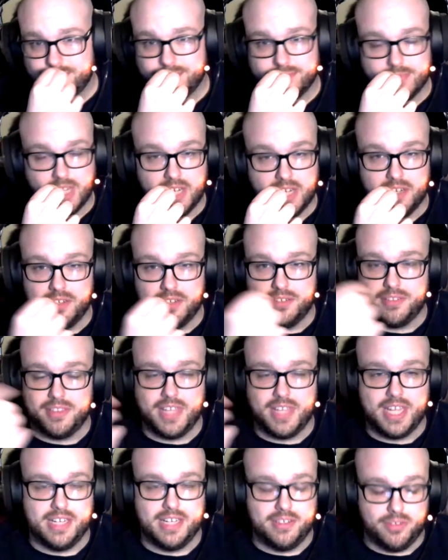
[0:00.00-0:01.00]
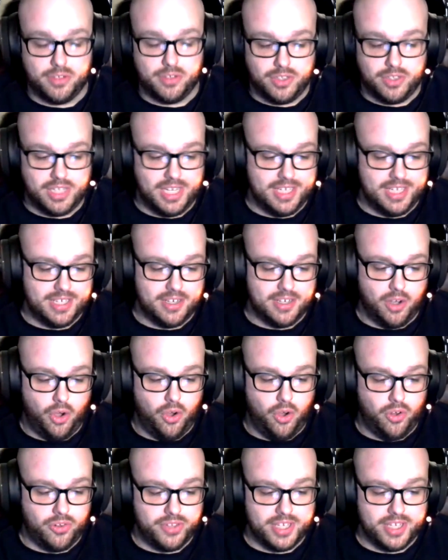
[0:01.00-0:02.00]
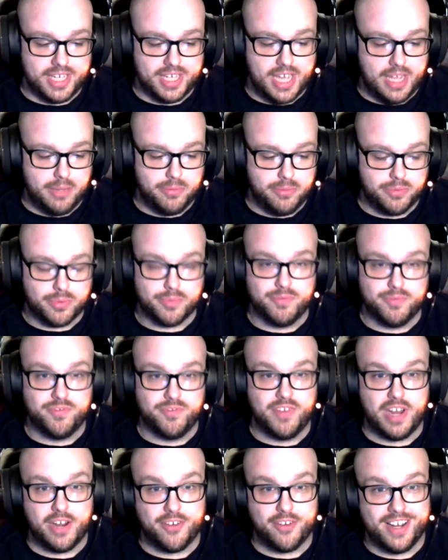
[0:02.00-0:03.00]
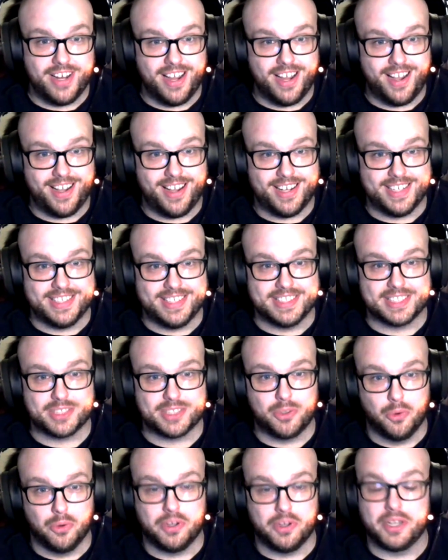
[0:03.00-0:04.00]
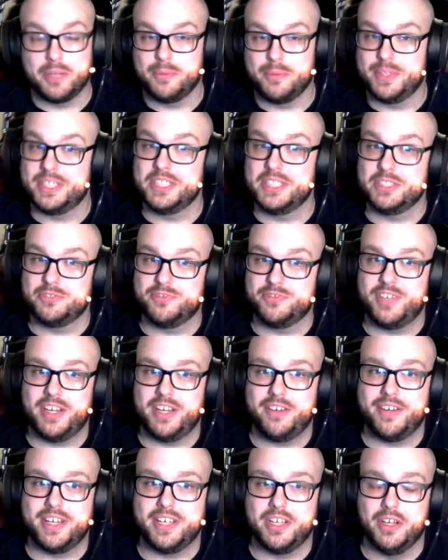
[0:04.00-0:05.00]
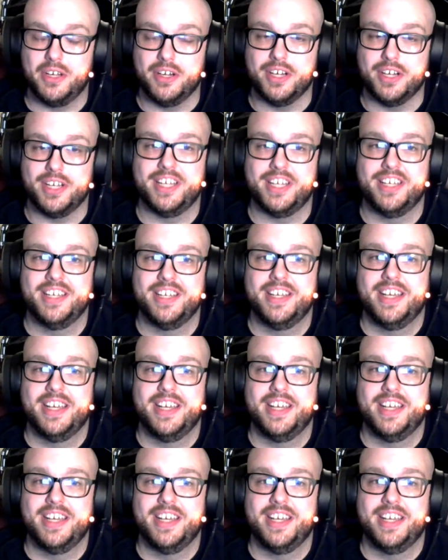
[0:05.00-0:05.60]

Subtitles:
And they looked like all the games were very high scoring, which is very good.